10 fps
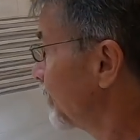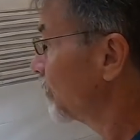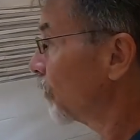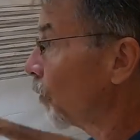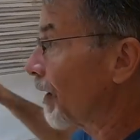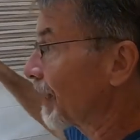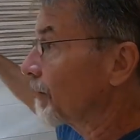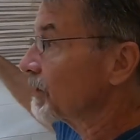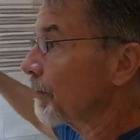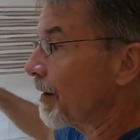um, when it
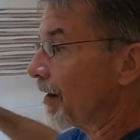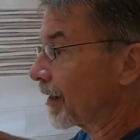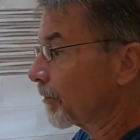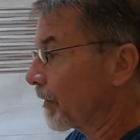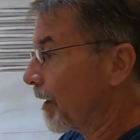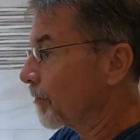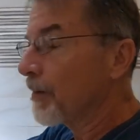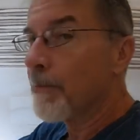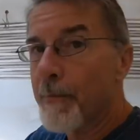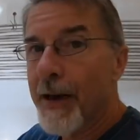comes to mounting, but I'm
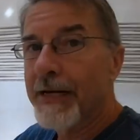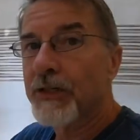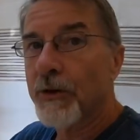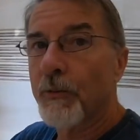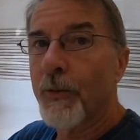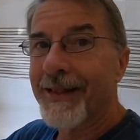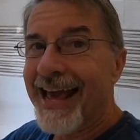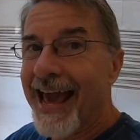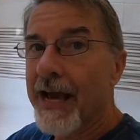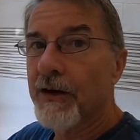going to measure where the
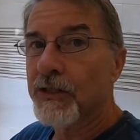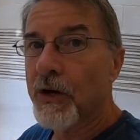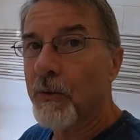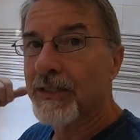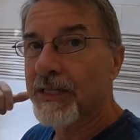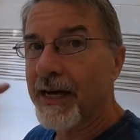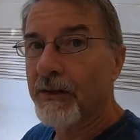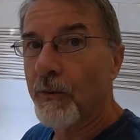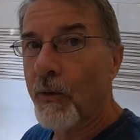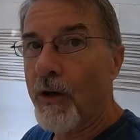anchors go inside
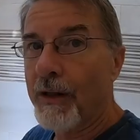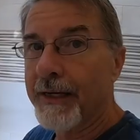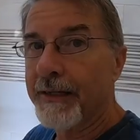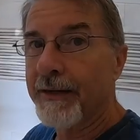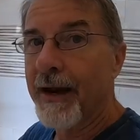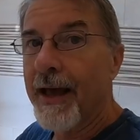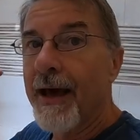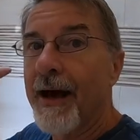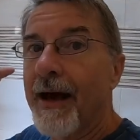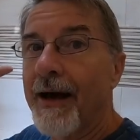the wall here,
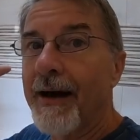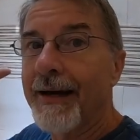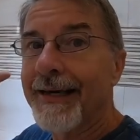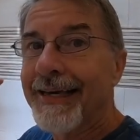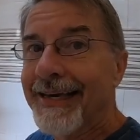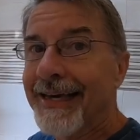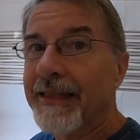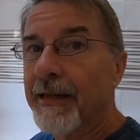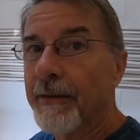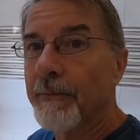uh,
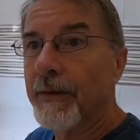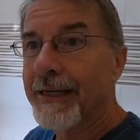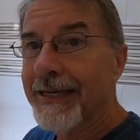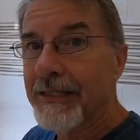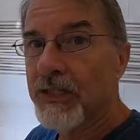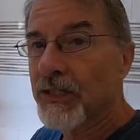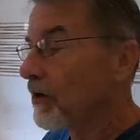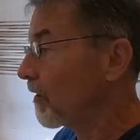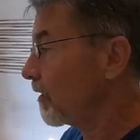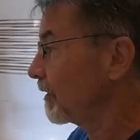get them
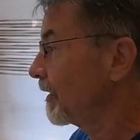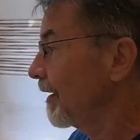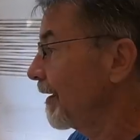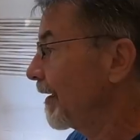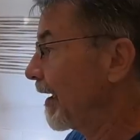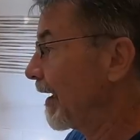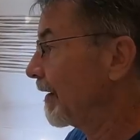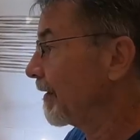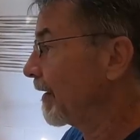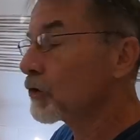installed,
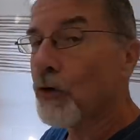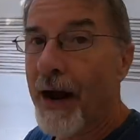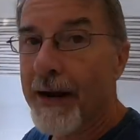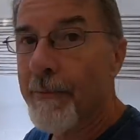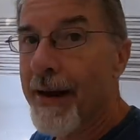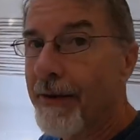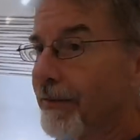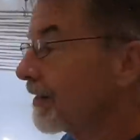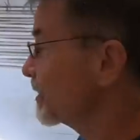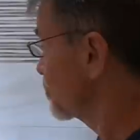and uh, try to mount
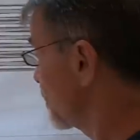this